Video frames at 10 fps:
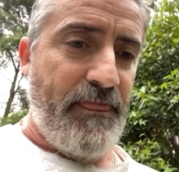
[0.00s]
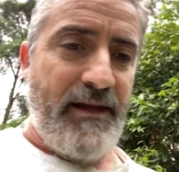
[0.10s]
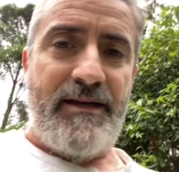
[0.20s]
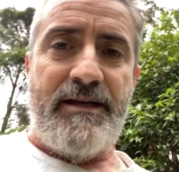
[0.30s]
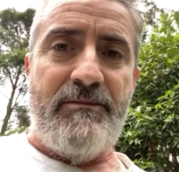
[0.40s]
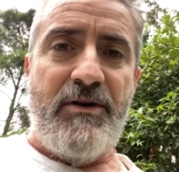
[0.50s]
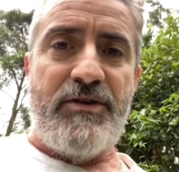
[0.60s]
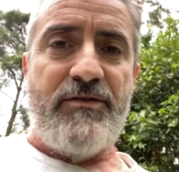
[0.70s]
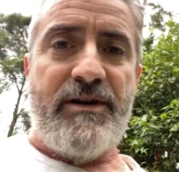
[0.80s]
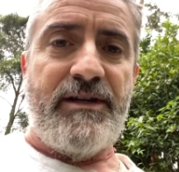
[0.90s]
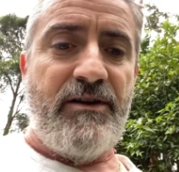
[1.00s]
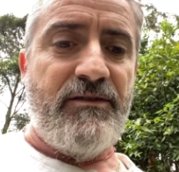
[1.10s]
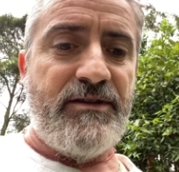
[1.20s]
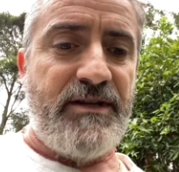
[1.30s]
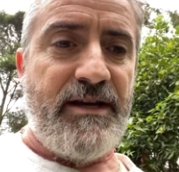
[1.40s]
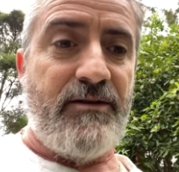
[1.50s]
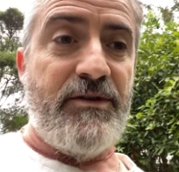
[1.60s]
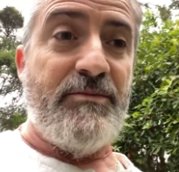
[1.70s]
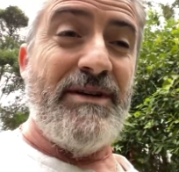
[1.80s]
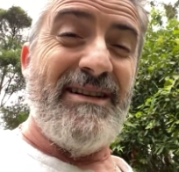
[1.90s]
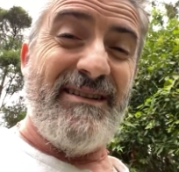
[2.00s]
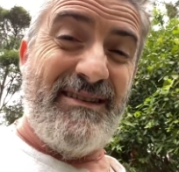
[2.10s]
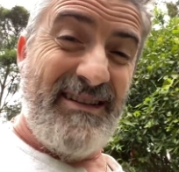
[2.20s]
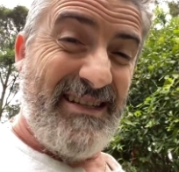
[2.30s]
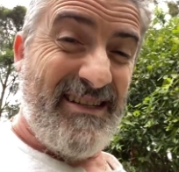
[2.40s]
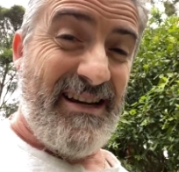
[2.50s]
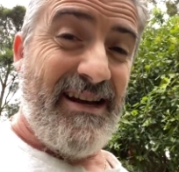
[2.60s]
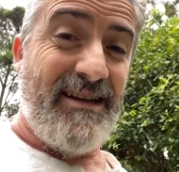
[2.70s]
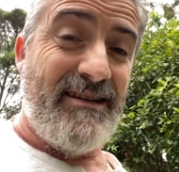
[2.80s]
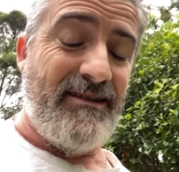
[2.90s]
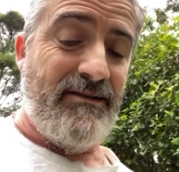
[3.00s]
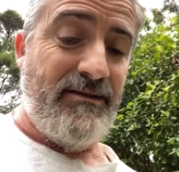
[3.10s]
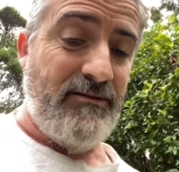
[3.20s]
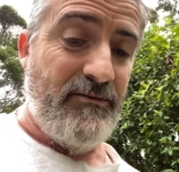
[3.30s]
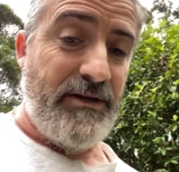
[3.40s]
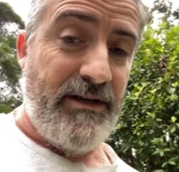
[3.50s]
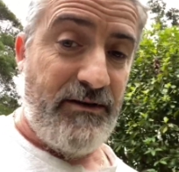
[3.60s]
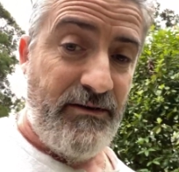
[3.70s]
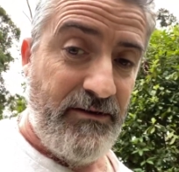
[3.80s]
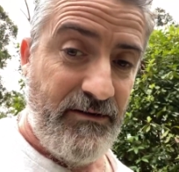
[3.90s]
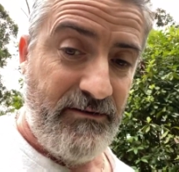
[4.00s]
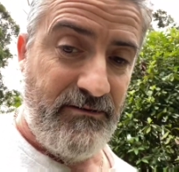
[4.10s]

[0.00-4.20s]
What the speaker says: And he might try and go the snake, which means the snake would get hurt.